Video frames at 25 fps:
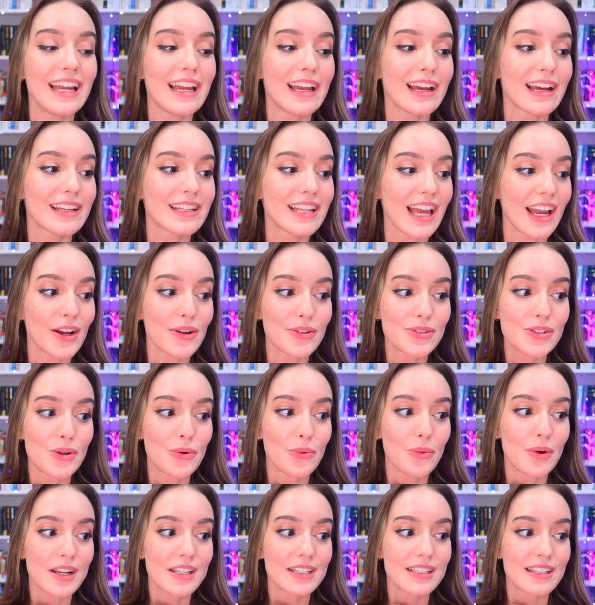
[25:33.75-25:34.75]
And I also
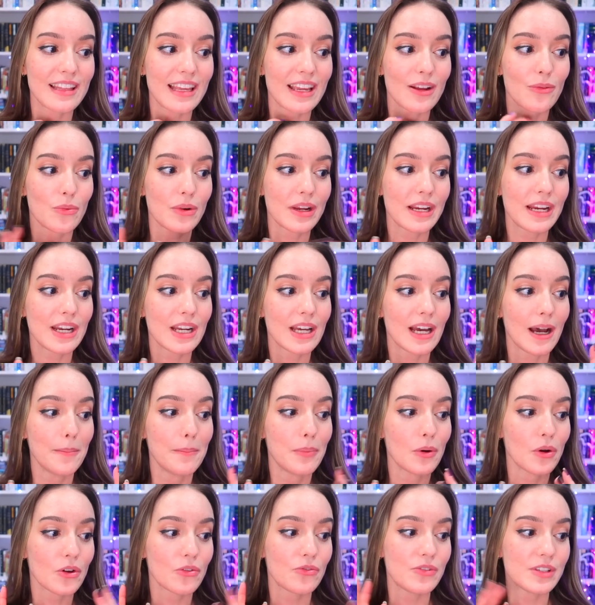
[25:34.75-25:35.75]
wanted to like read a
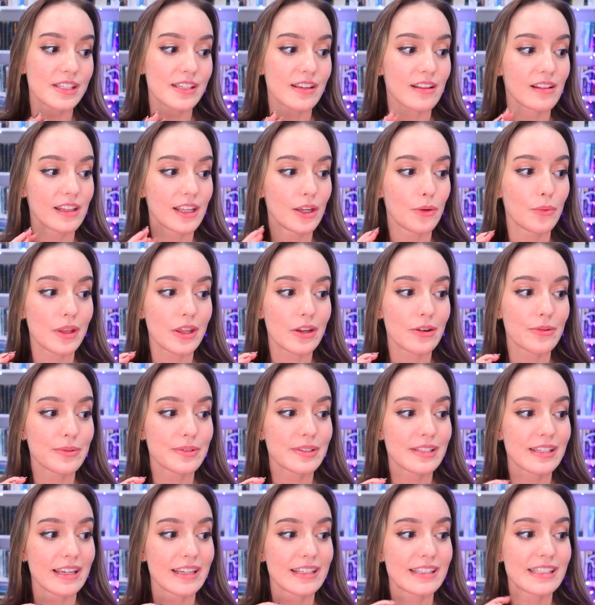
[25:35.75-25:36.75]
book physically, whether it
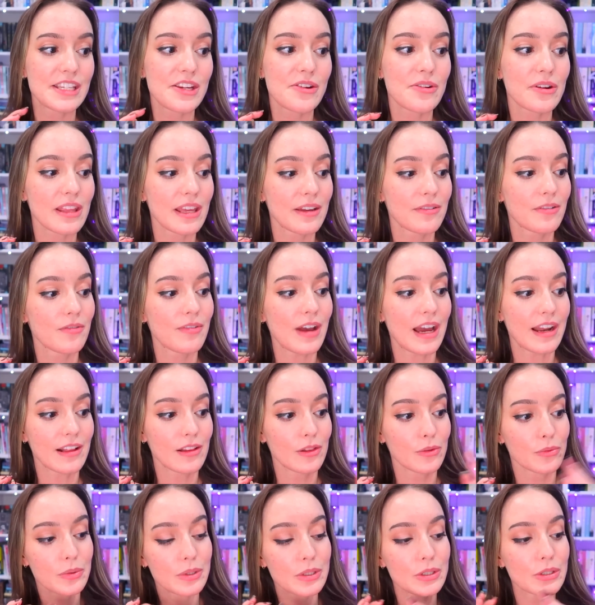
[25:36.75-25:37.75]
was like Secret Life of Addie
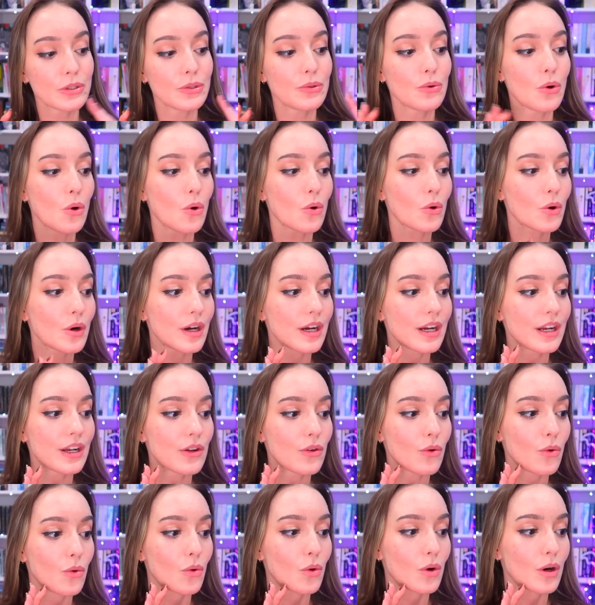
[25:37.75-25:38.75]
LaRue,
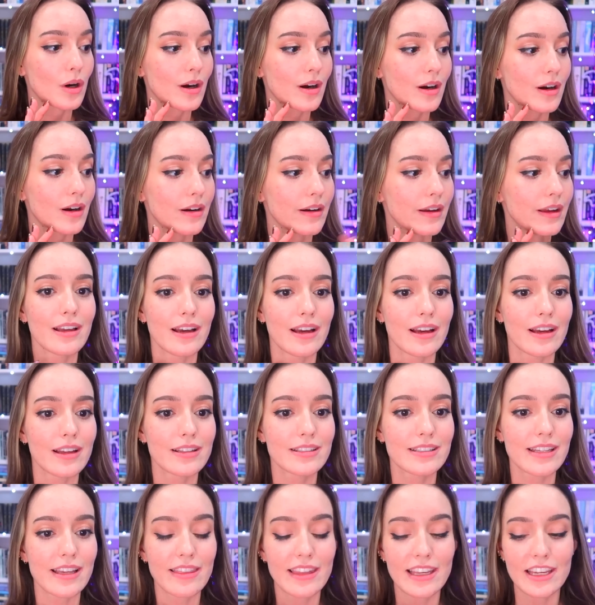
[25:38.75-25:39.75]
Horrid, or
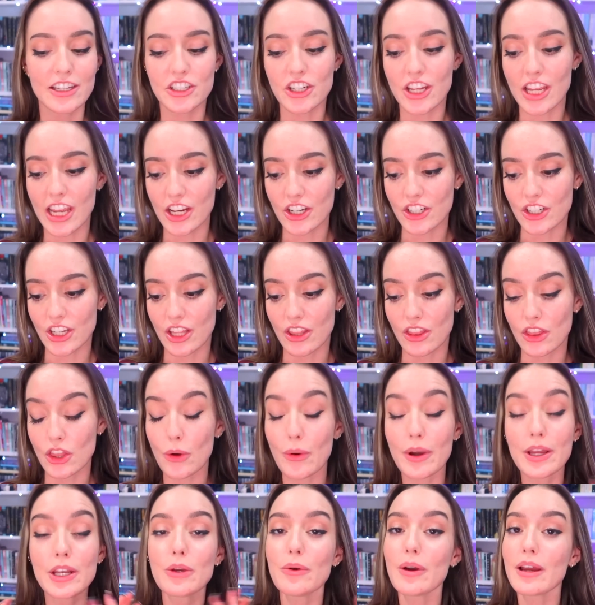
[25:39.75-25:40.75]
Deadly Education.
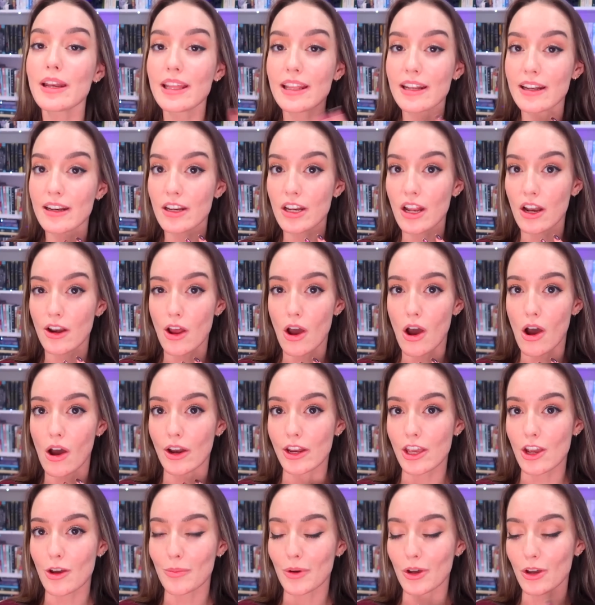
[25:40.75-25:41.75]
Though I knew I needed an
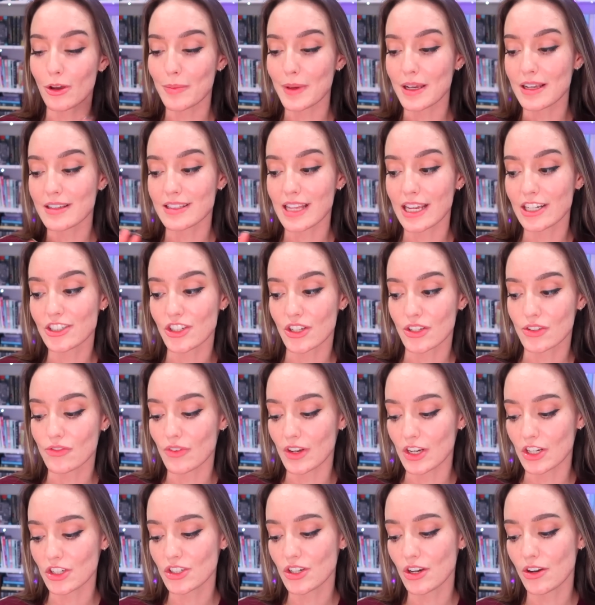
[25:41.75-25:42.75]
audiobook because I just
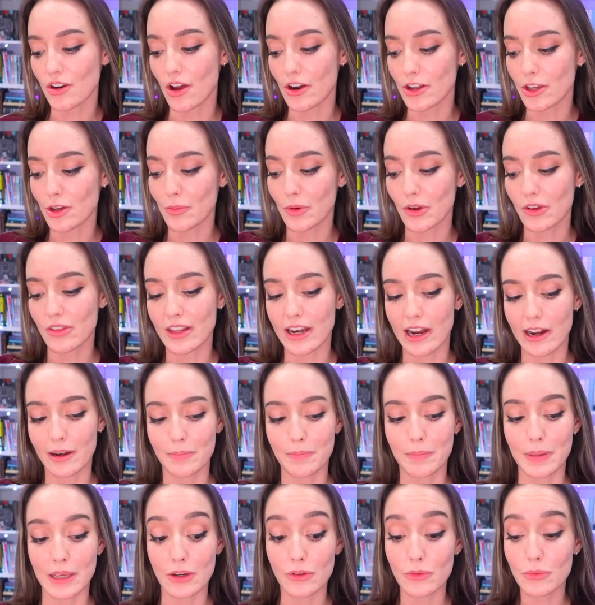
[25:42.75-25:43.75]
finished an audiobook that
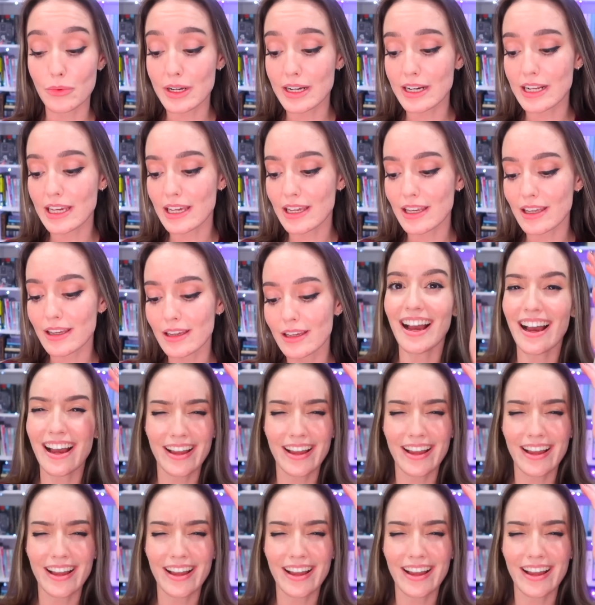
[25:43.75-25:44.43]
I've been reading.